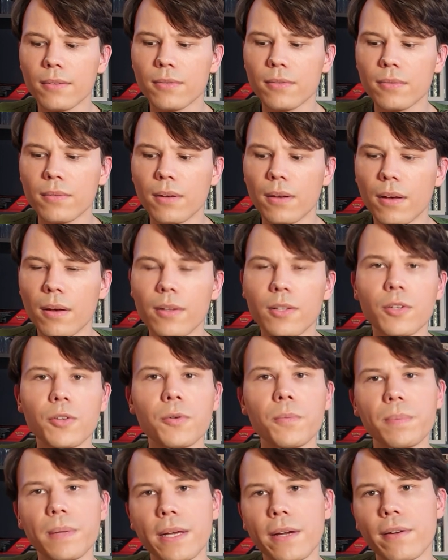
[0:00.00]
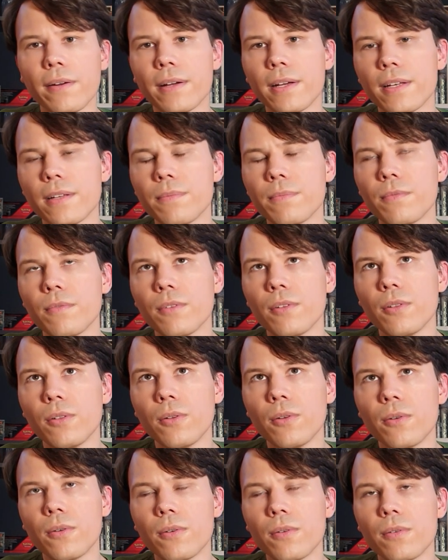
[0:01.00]
a new player can
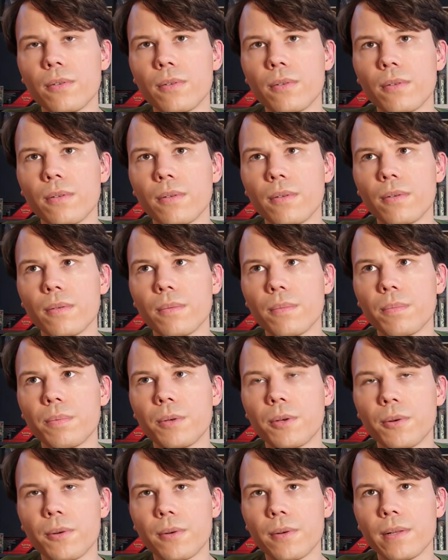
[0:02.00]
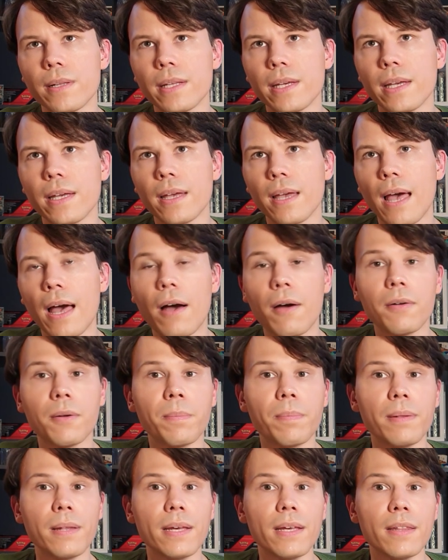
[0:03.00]
learn purely how to
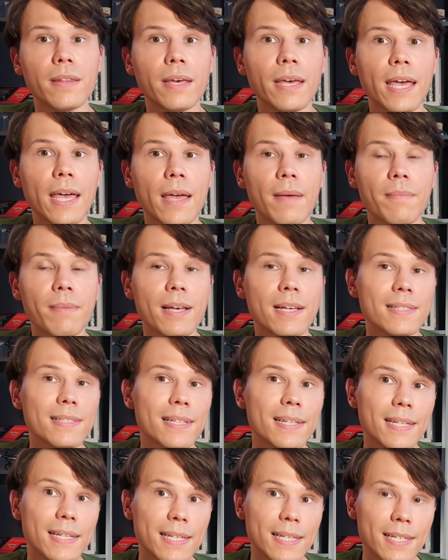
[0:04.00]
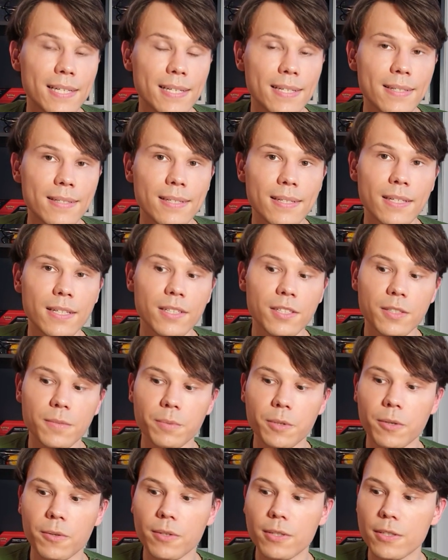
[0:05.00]
play the game as it is in its
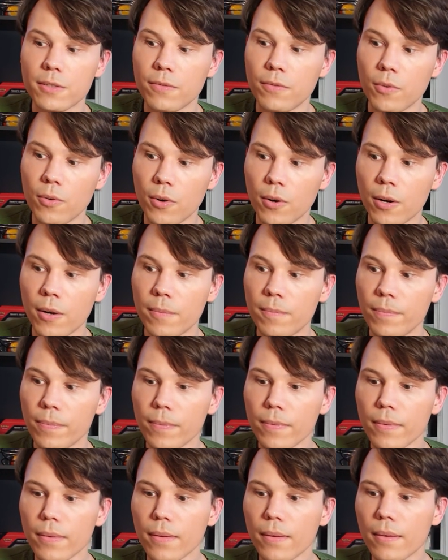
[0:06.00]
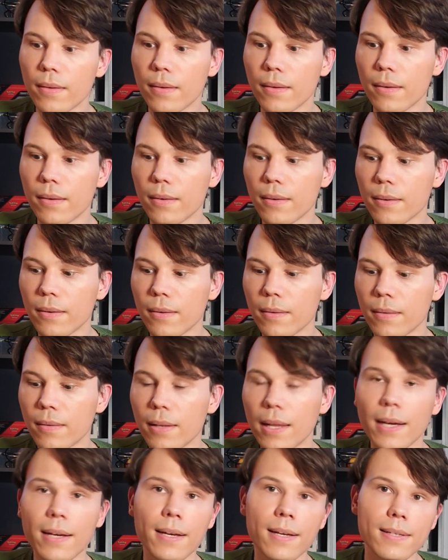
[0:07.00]
purest form.
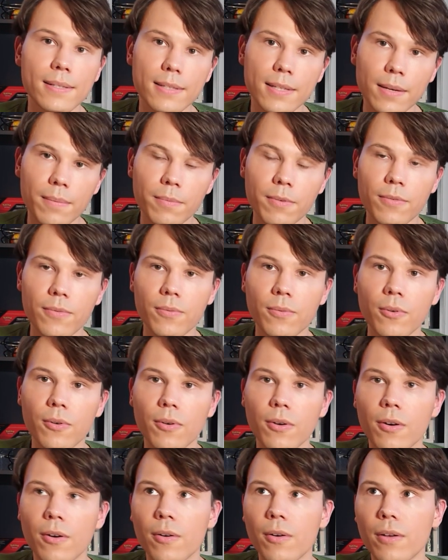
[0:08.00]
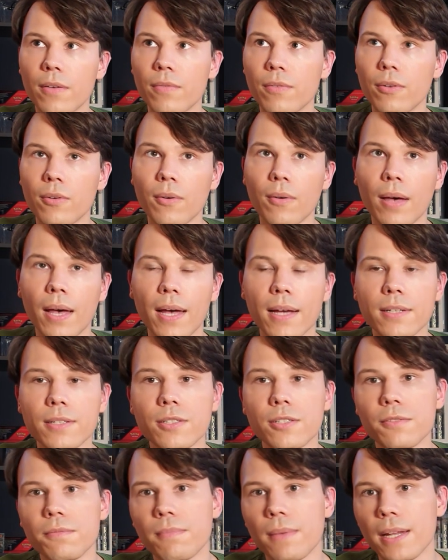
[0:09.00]
Like I said before, if you add too
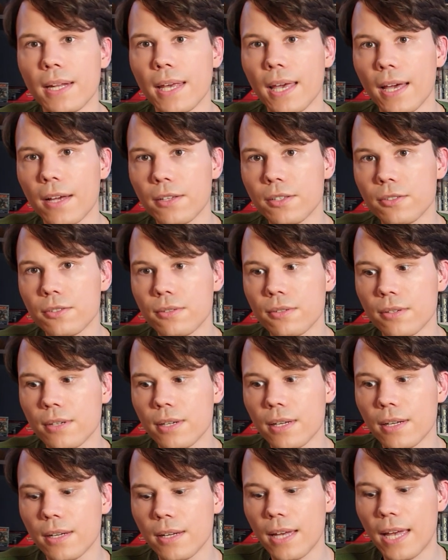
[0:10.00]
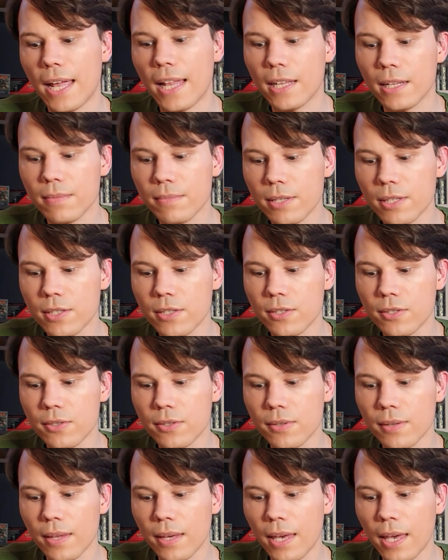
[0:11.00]
many extra elements to the
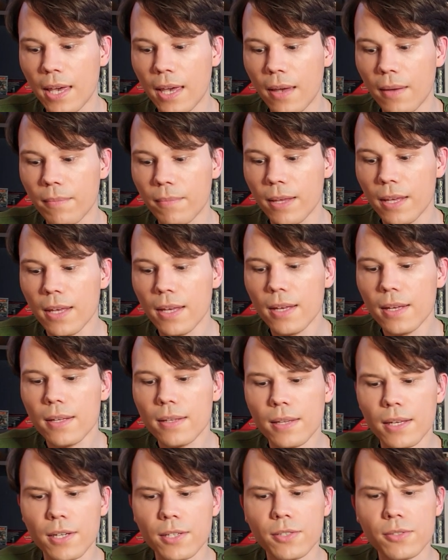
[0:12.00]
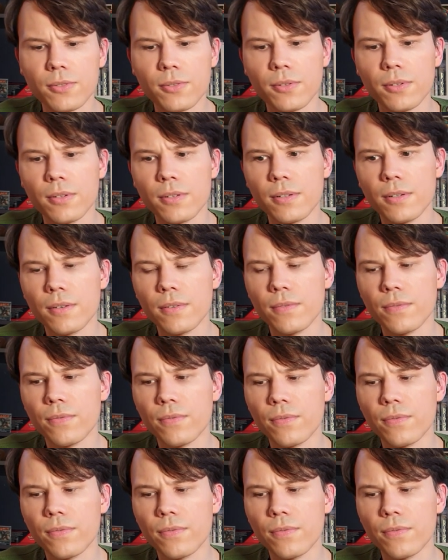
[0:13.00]
game, they sort of